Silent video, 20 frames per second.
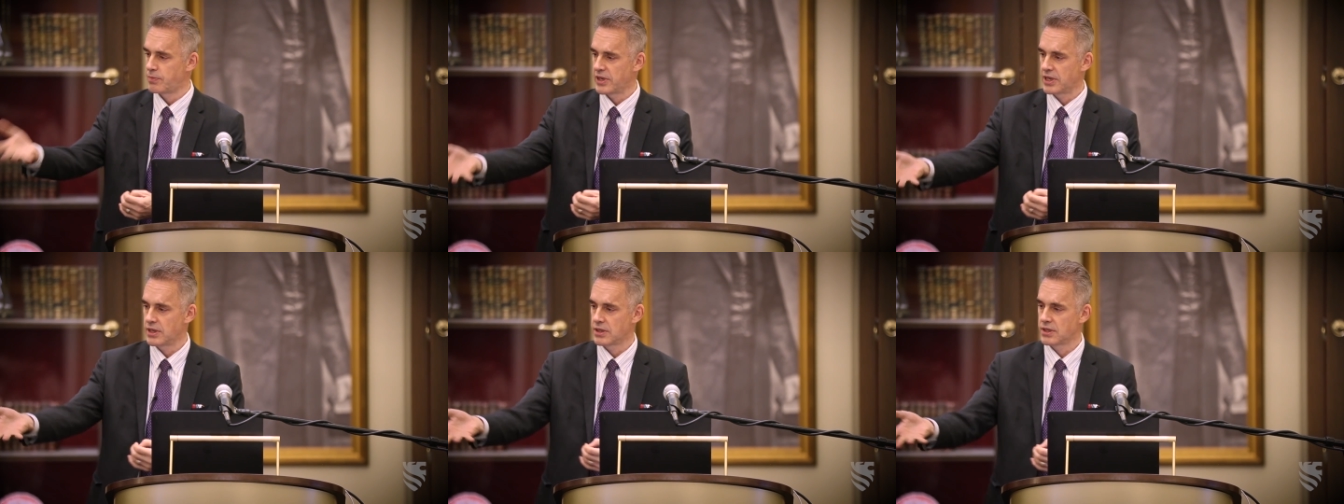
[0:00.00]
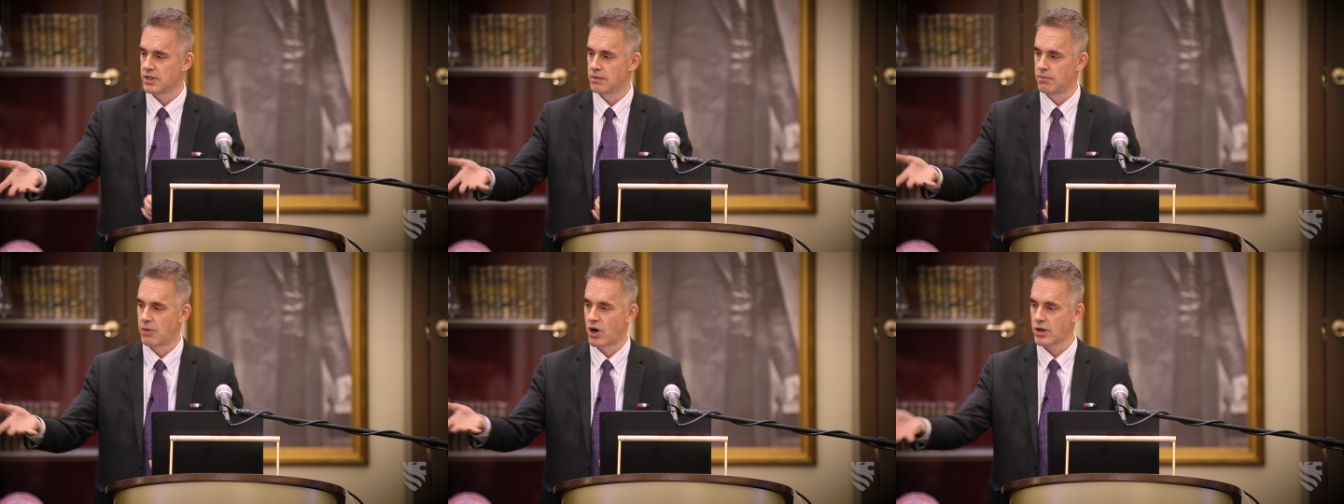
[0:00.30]

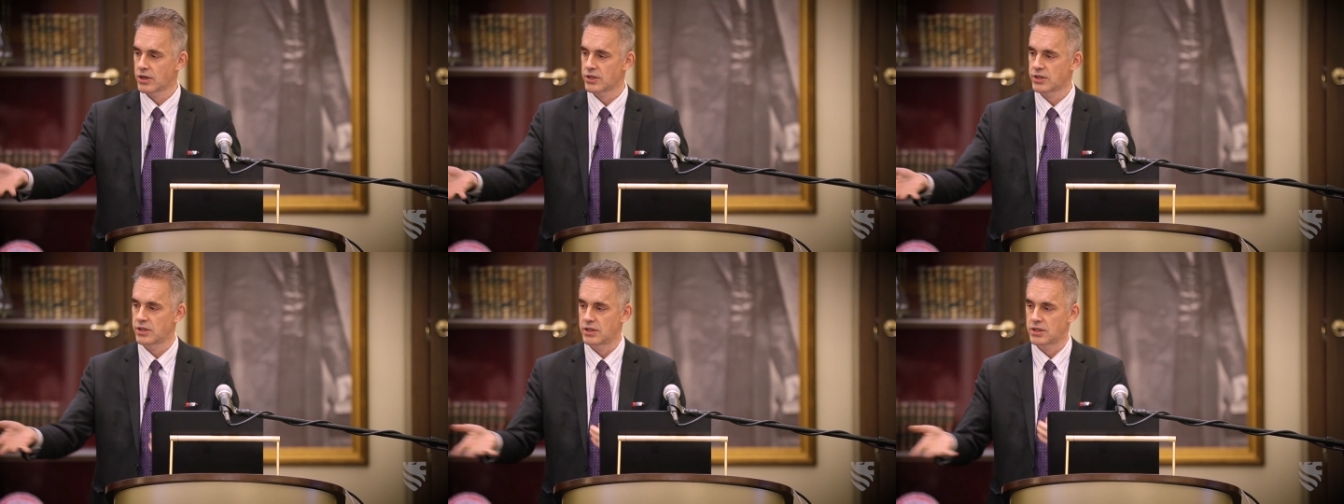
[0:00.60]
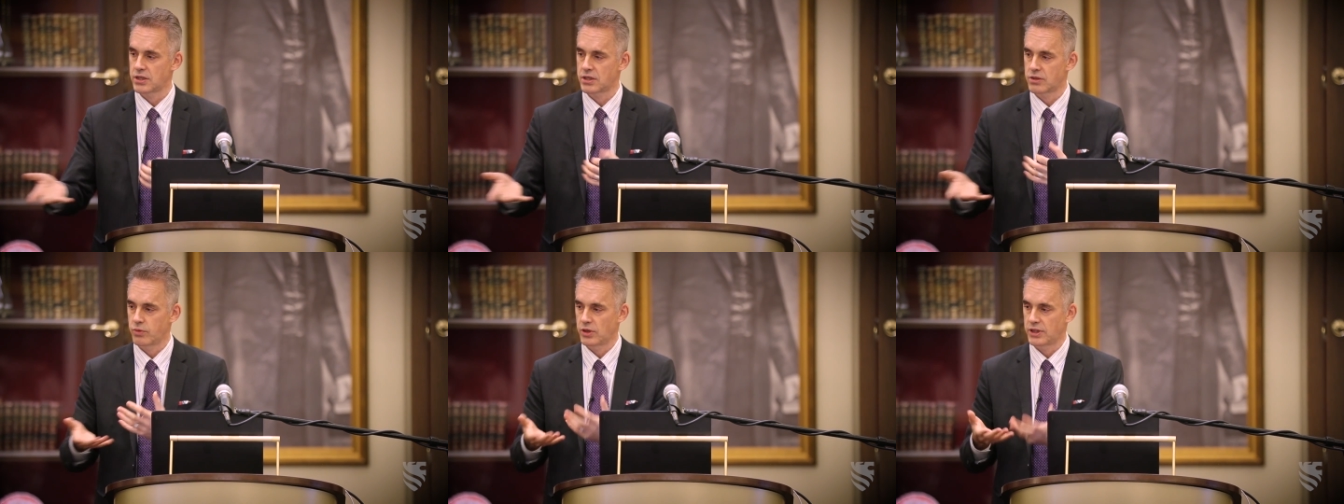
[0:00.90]
because the
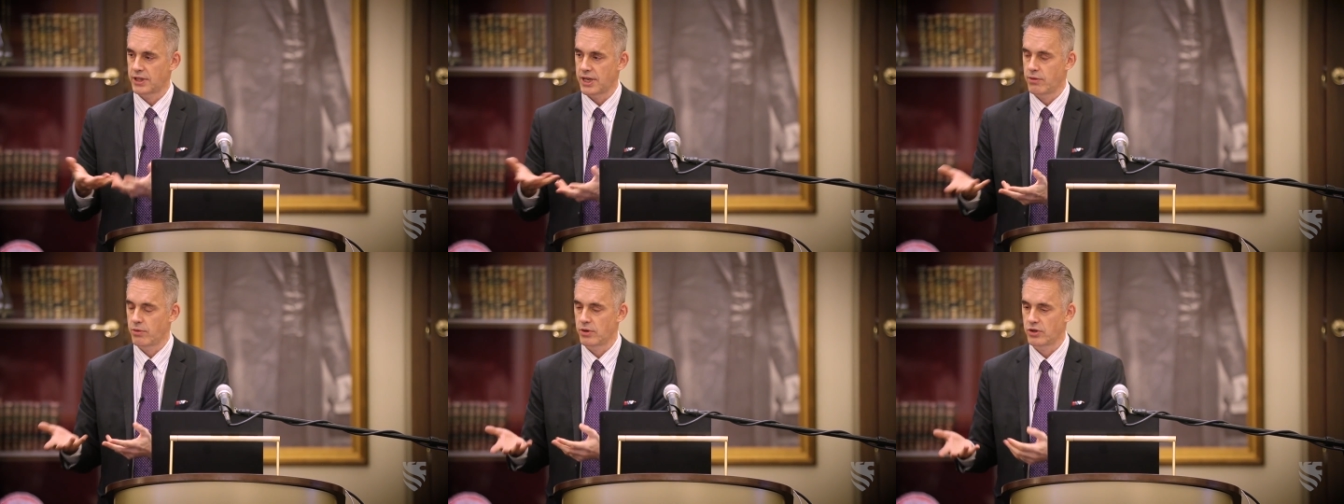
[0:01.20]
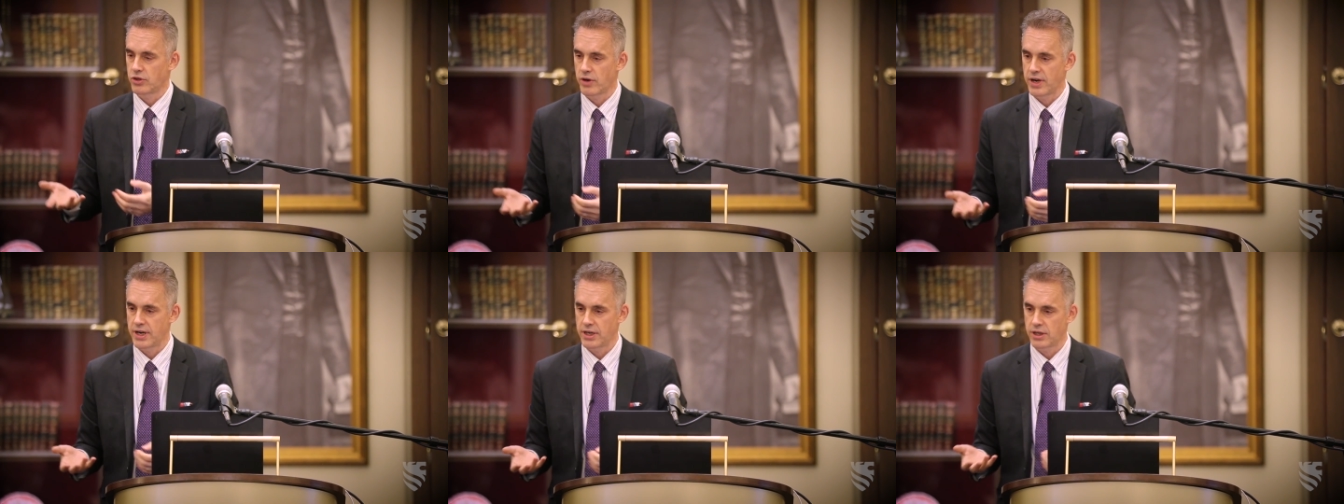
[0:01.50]
Marxists, what they
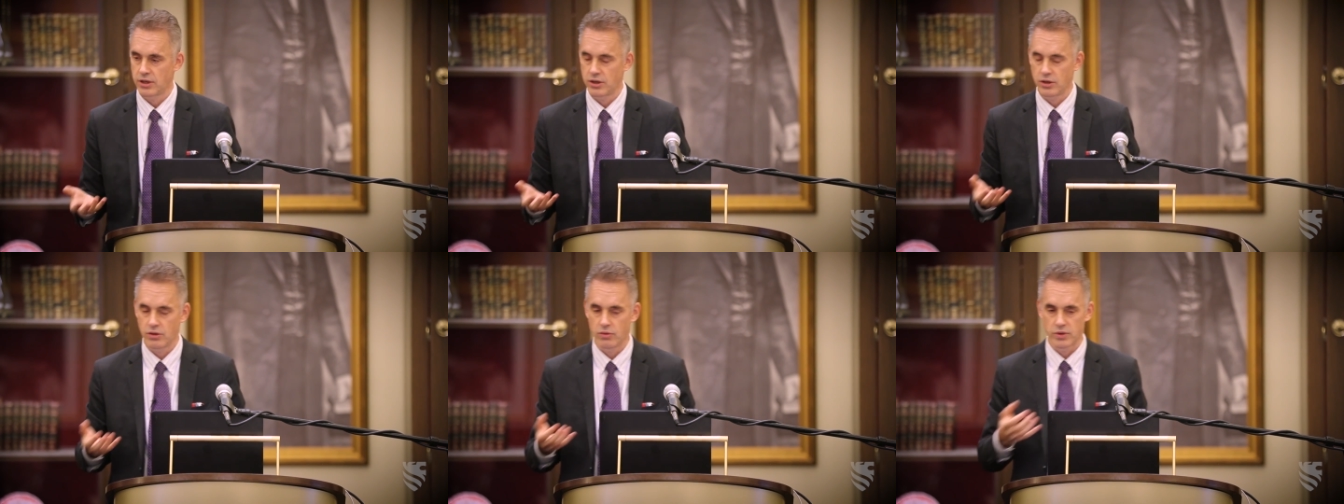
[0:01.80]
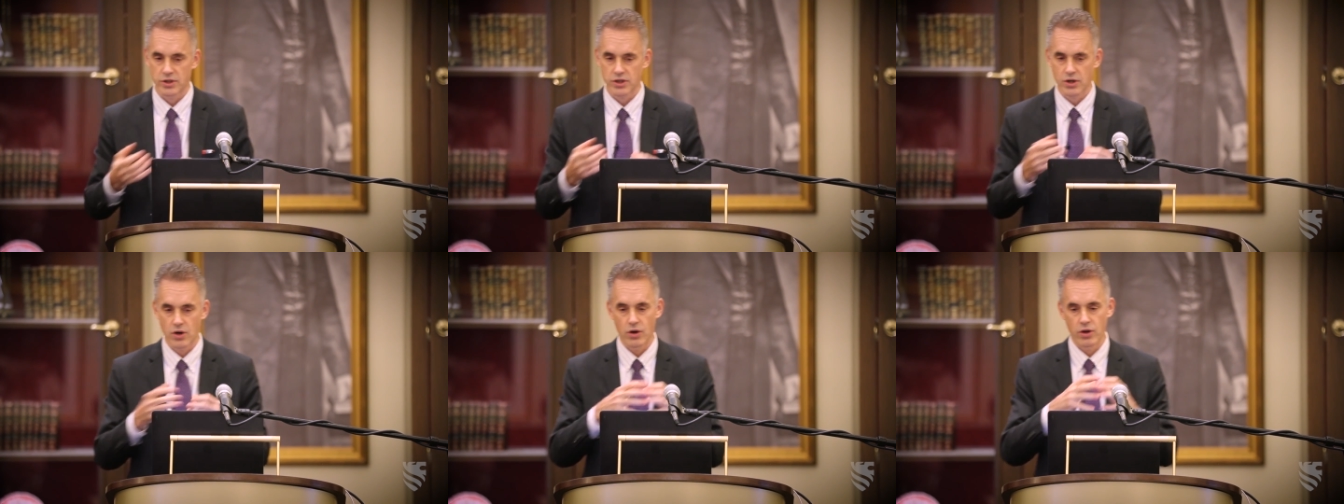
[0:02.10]
were trying to do
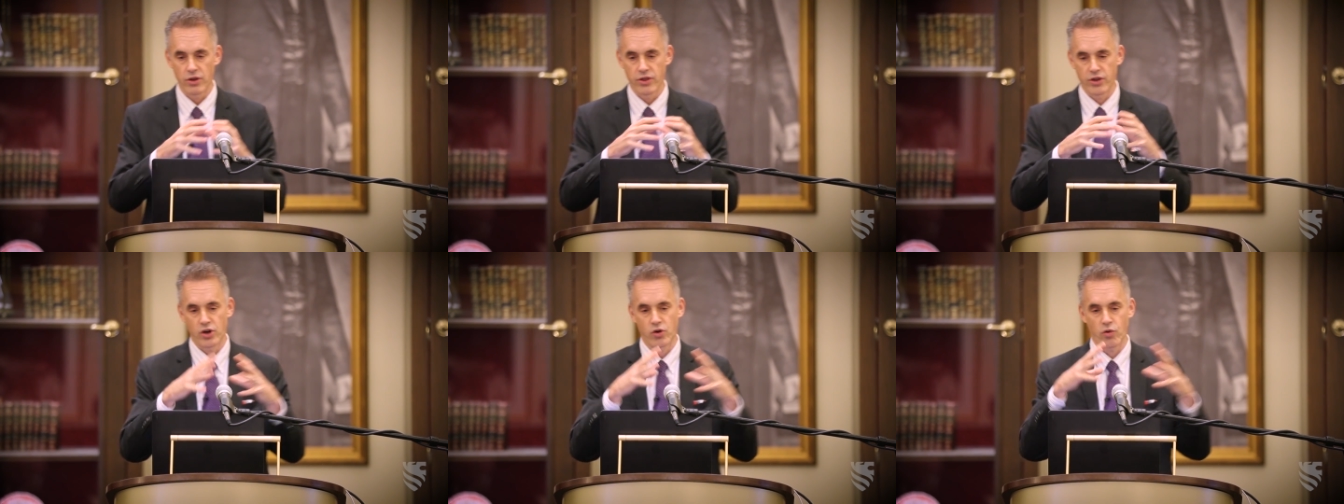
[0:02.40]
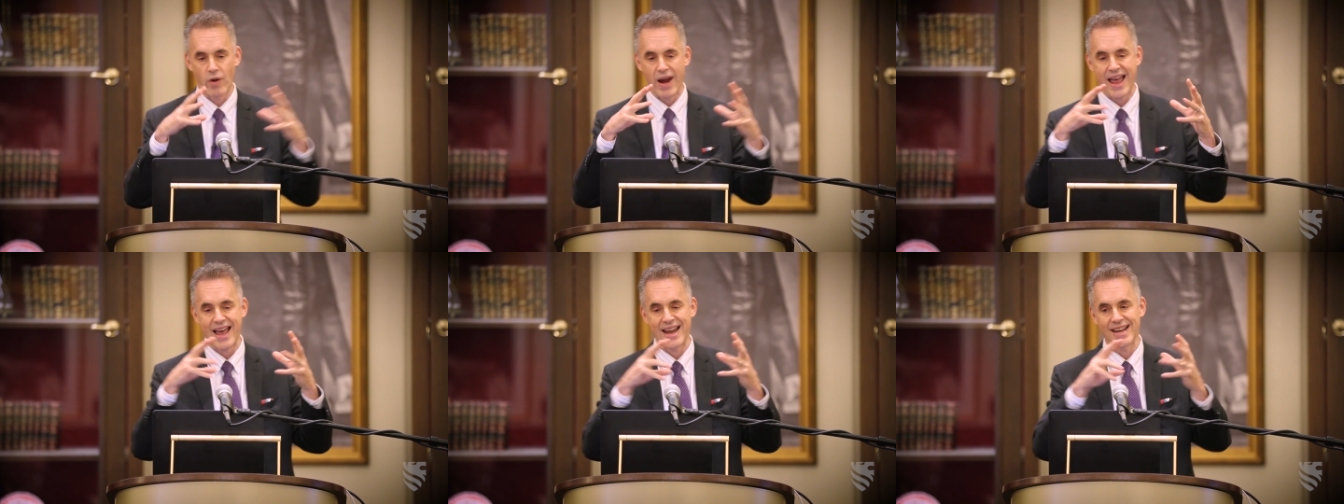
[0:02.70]
was call the
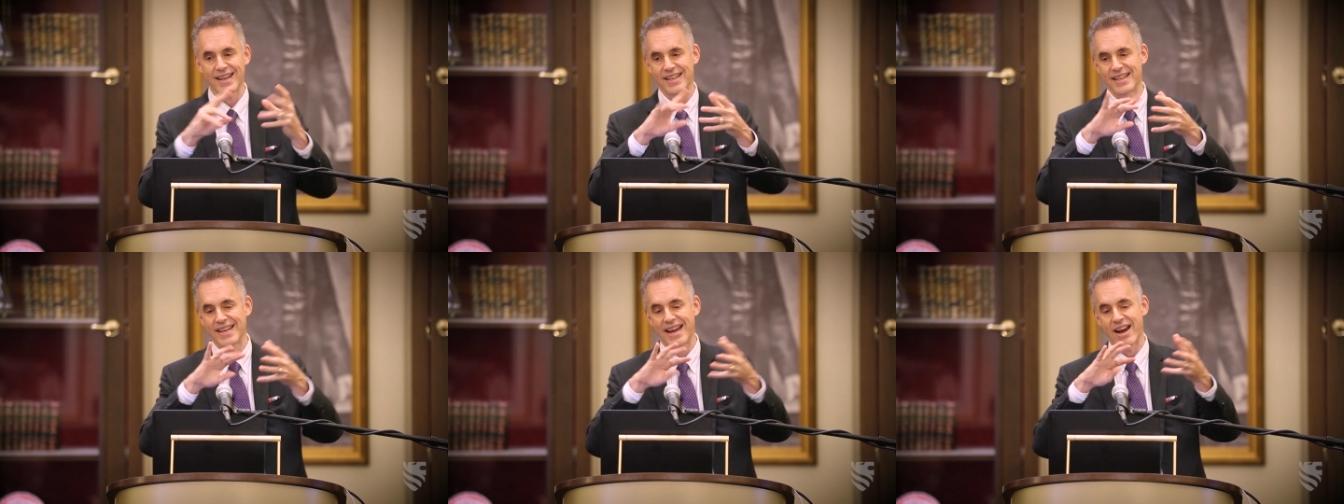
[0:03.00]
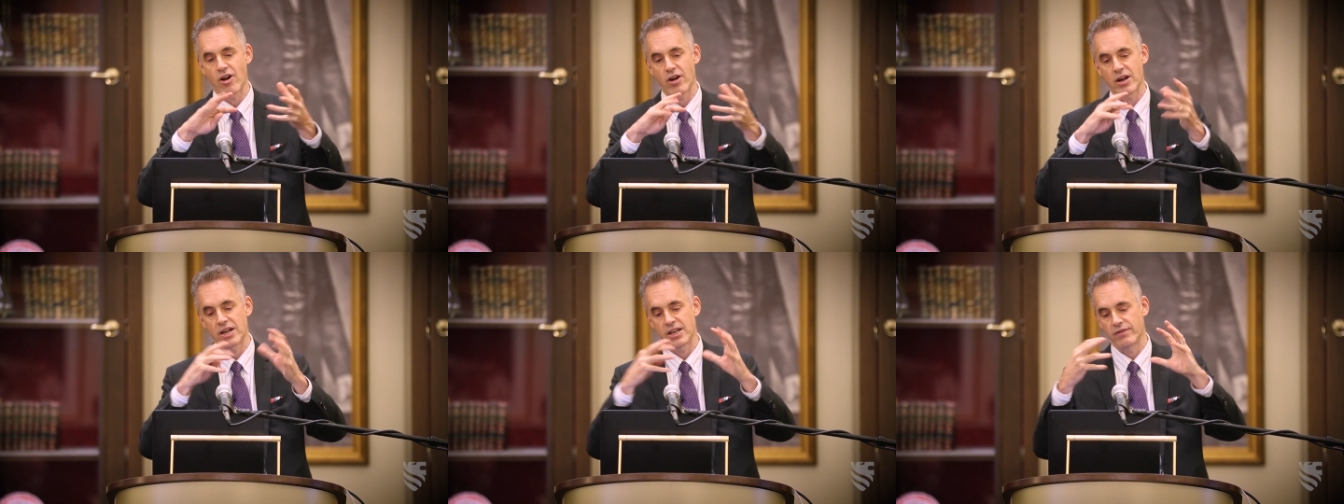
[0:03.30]
grand
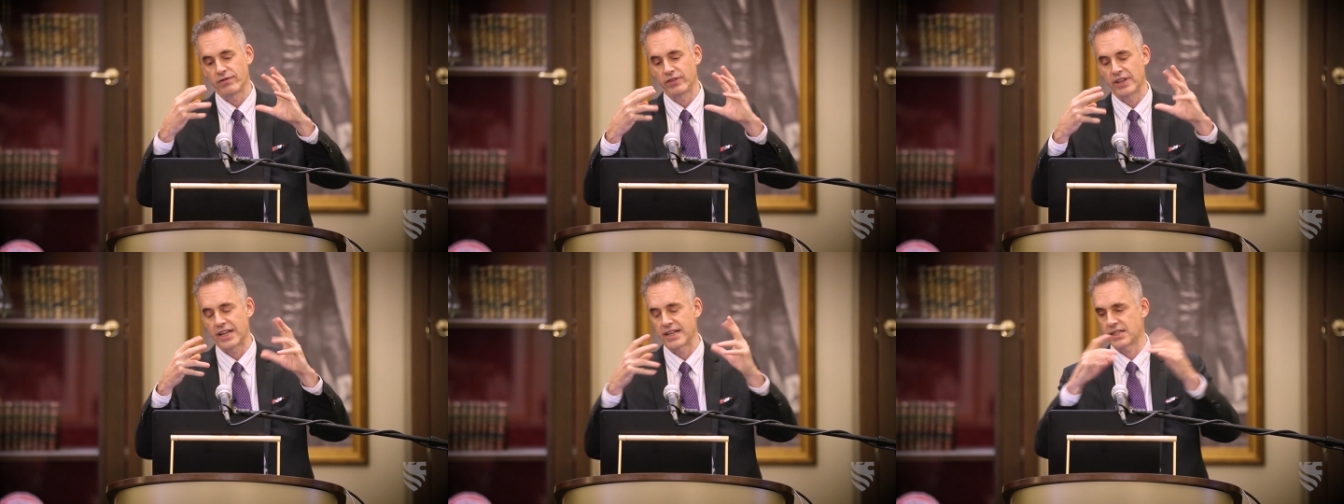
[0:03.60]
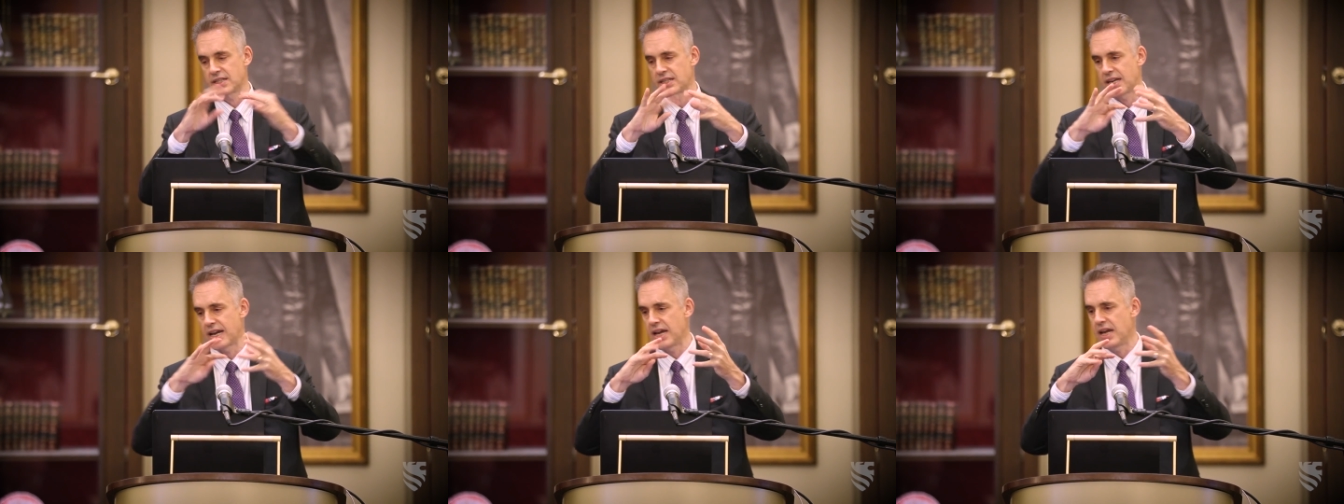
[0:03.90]
narrative,
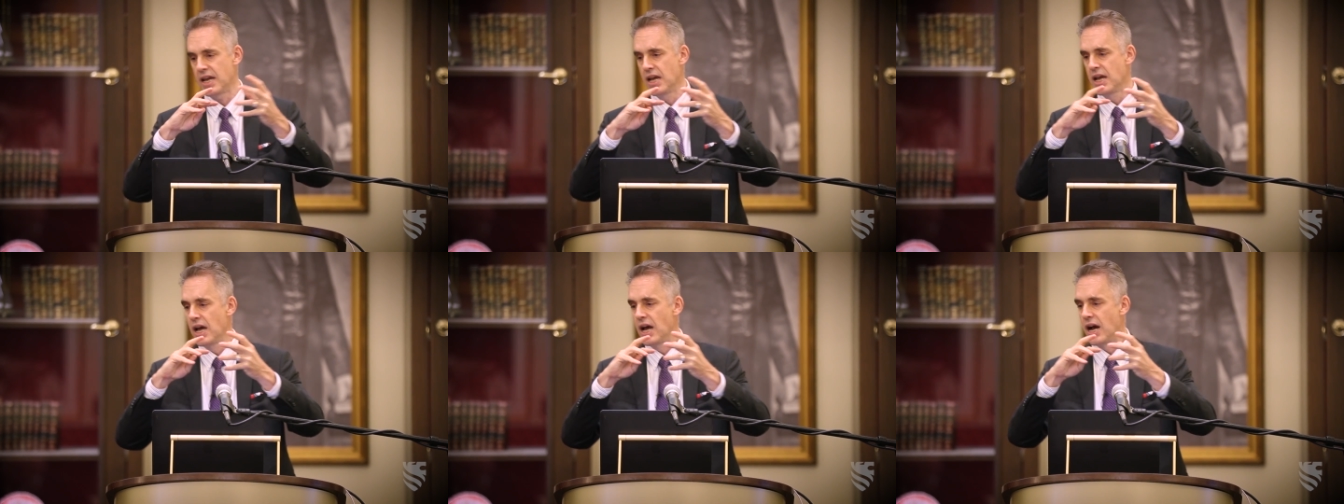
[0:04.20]
let's say,